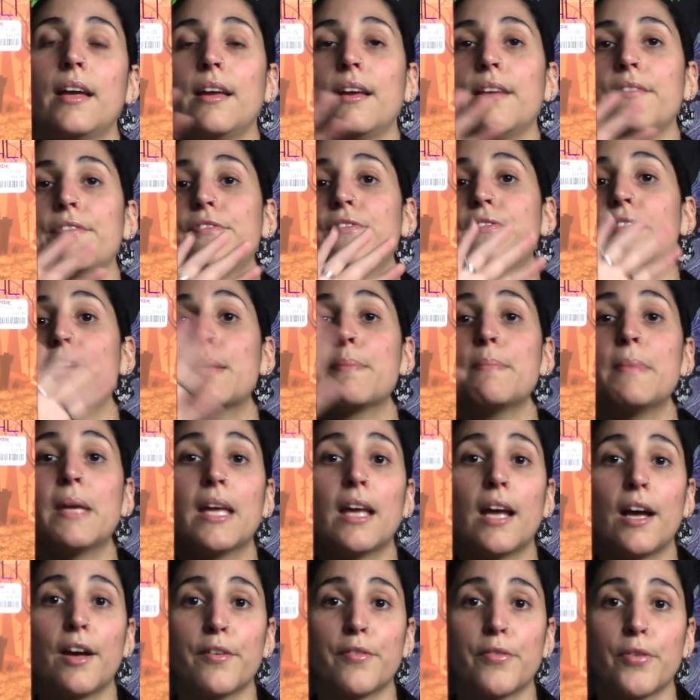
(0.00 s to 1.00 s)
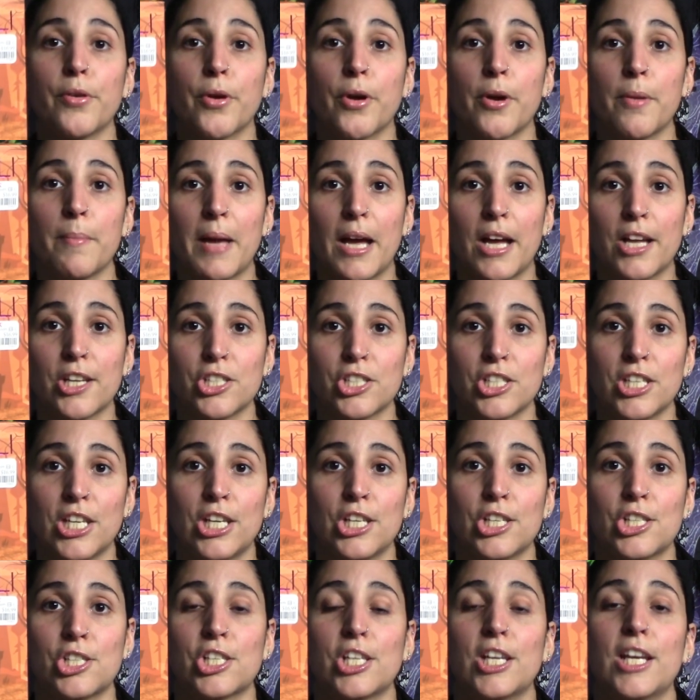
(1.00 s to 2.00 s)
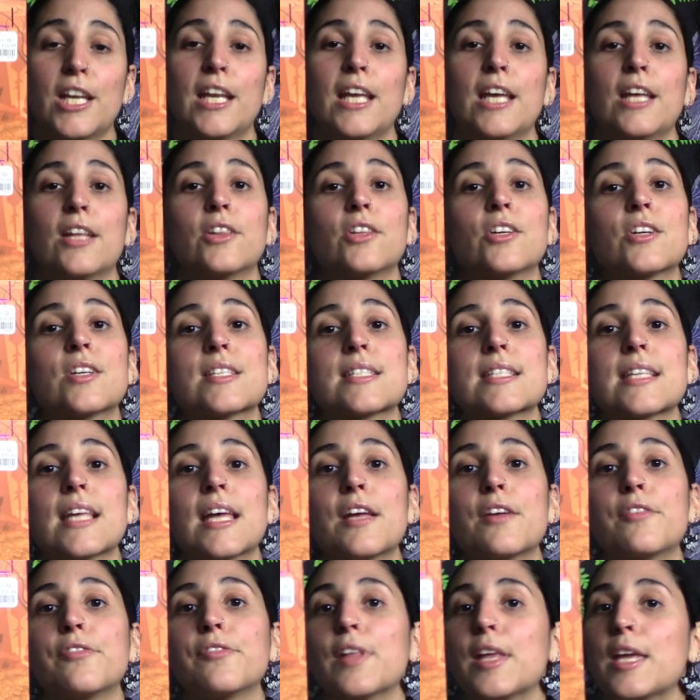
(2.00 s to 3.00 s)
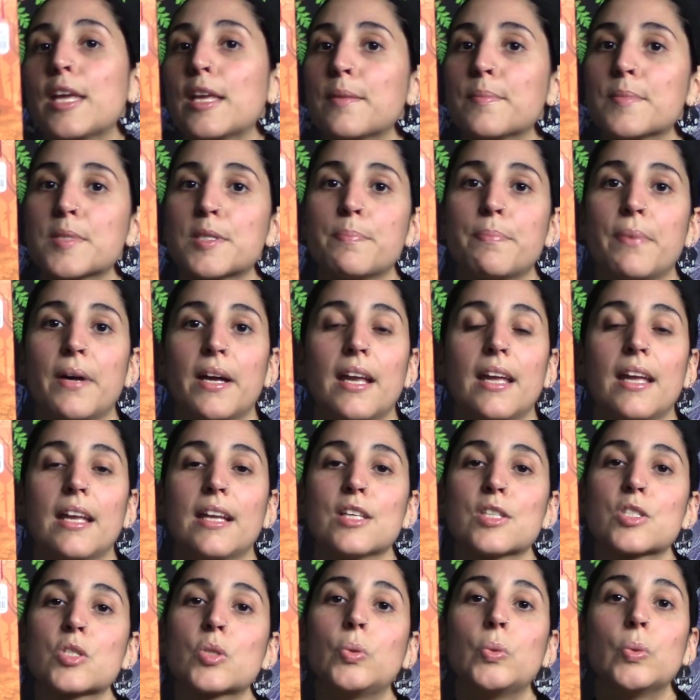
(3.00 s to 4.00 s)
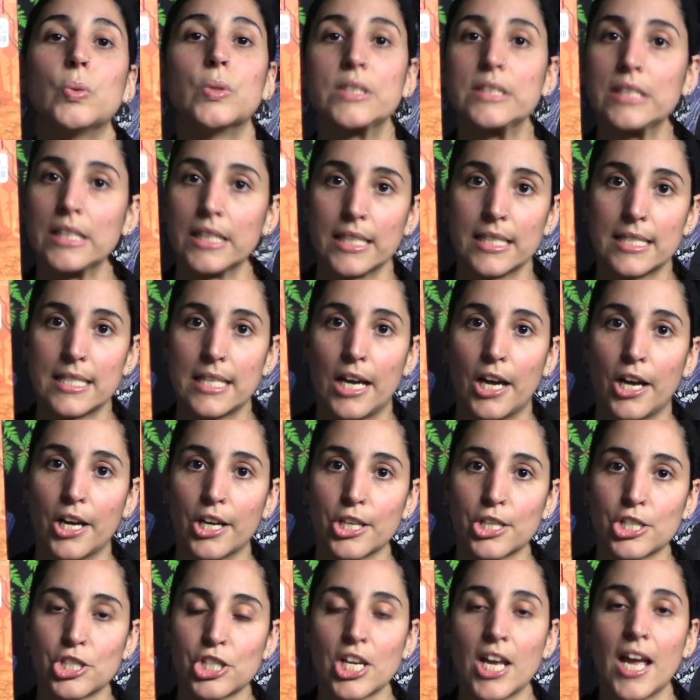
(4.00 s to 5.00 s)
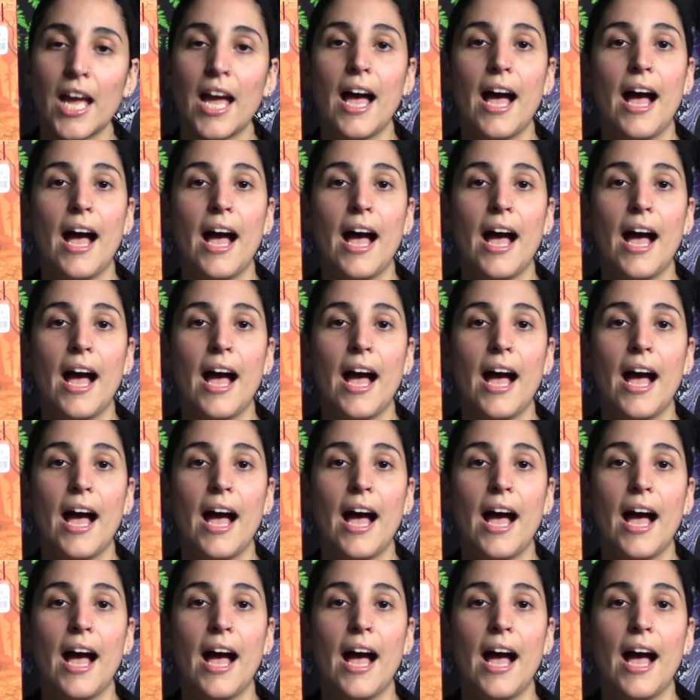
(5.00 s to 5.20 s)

figment of your imagination. It looks like flames, but it is cool to the touch.